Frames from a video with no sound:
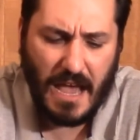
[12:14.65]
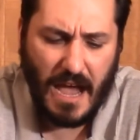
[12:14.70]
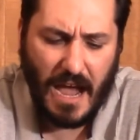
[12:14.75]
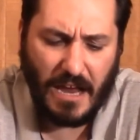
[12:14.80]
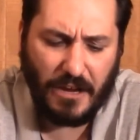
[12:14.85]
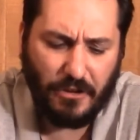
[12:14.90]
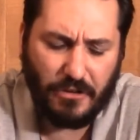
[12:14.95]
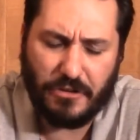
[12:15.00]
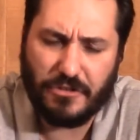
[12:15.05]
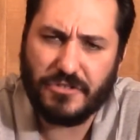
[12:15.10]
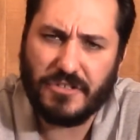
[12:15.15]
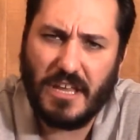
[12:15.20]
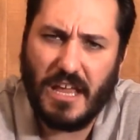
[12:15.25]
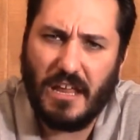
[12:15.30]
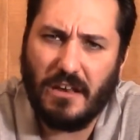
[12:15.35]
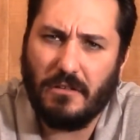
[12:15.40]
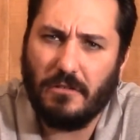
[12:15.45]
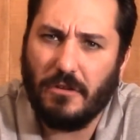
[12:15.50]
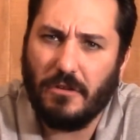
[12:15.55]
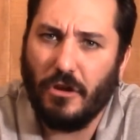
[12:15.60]
I don't
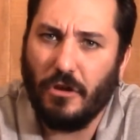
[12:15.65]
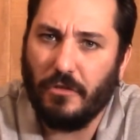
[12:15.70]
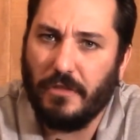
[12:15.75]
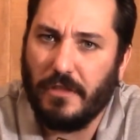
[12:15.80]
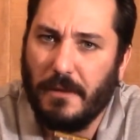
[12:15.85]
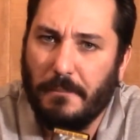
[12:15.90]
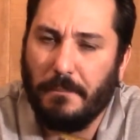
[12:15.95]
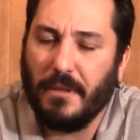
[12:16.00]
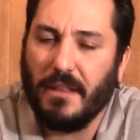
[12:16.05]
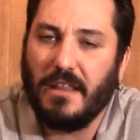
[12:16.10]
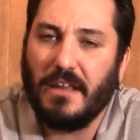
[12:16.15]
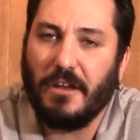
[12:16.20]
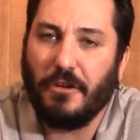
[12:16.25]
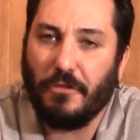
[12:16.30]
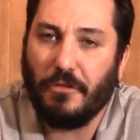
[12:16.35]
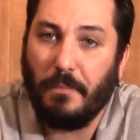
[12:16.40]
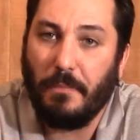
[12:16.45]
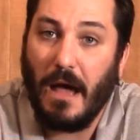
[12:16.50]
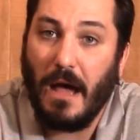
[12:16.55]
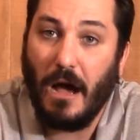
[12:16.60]
understand, the ability or
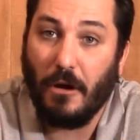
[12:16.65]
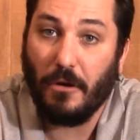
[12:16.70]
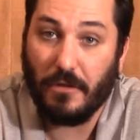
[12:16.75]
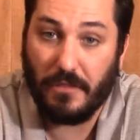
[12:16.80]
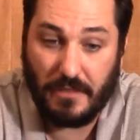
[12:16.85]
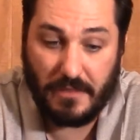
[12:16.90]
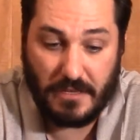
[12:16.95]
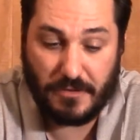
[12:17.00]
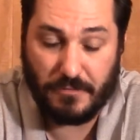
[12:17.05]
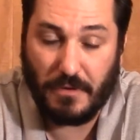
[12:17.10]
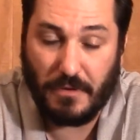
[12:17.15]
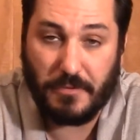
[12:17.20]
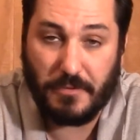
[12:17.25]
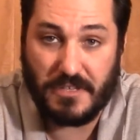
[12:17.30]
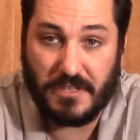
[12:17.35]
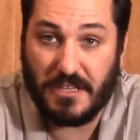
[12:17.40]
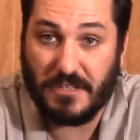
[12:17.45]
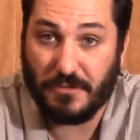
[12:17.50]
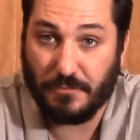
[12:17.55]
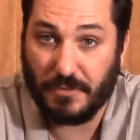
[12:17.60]
the power that this
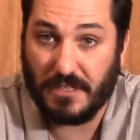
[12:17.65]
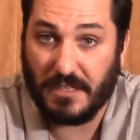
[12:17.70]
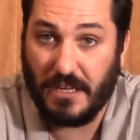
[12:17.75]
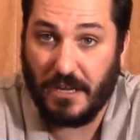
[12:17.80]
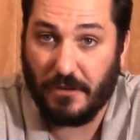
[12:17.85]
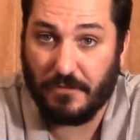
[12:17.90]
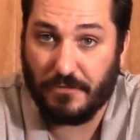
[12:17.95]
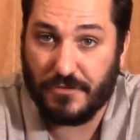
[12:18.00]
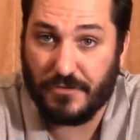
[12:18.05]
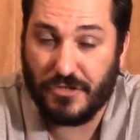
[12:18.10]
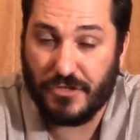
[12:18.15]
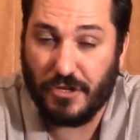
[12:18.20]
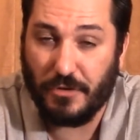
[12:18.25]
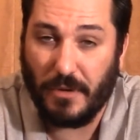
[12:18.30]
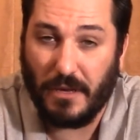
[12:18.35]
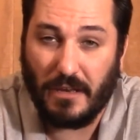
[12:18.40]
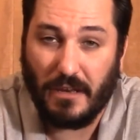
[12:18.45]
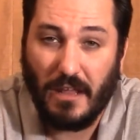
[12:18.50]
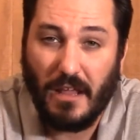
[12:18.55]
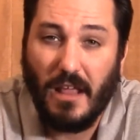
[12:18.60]
represents or what the character's
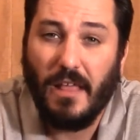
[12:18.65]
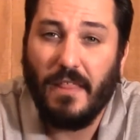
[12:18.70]
doing.